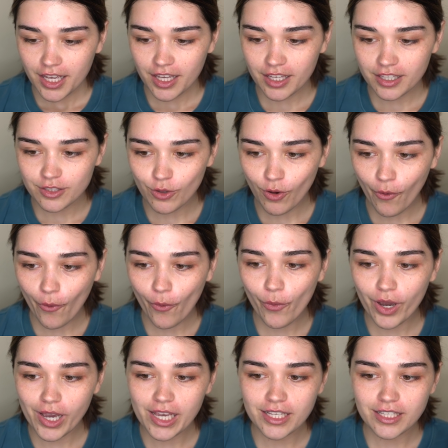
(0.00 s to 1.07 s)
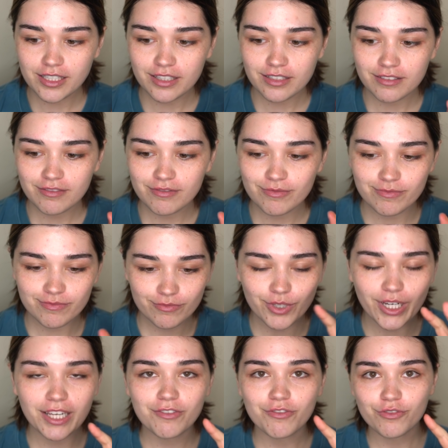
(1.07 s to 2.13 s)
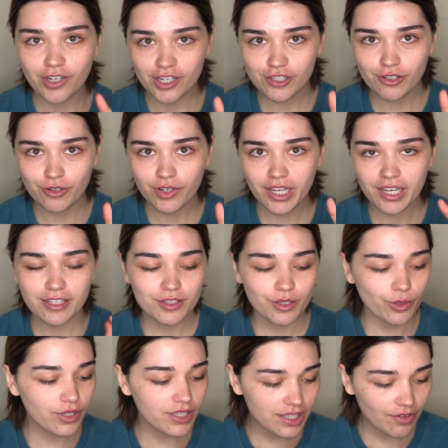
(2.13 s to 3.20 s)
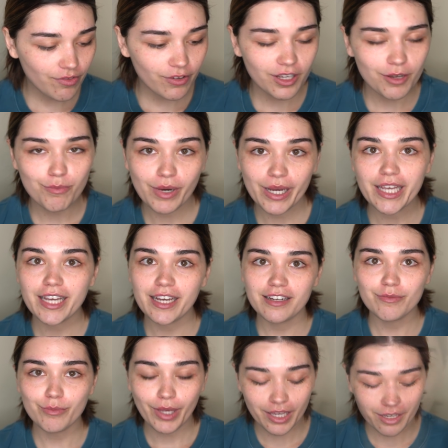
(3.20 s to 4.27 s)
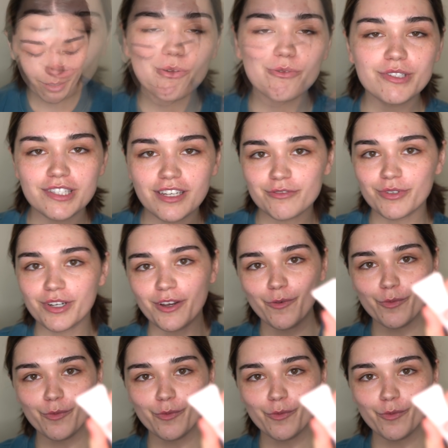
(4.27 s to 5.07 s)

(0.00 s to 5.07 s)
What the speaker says: it's always really fresh looking. So it's definitely my kind of makeup. So I'll start right now